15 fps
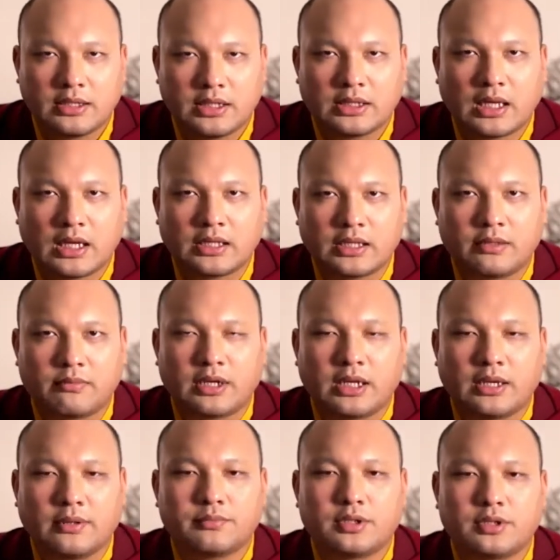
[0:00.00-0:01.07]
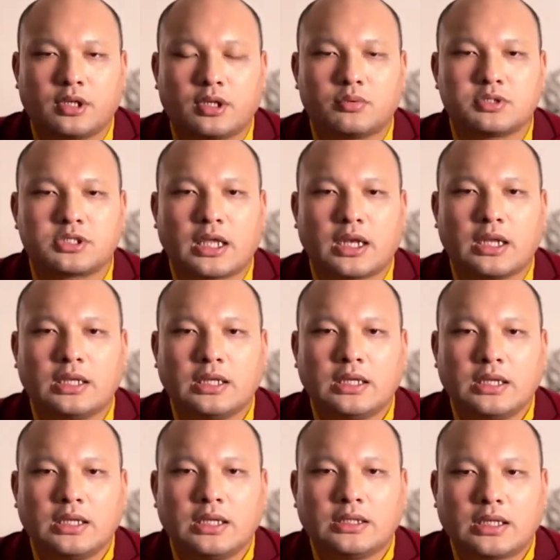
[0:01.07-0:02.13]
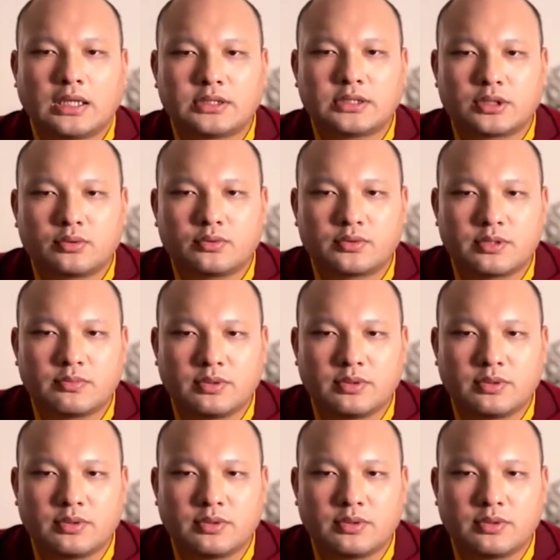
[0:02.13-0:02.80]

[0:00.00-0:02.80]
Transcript: And so he gave to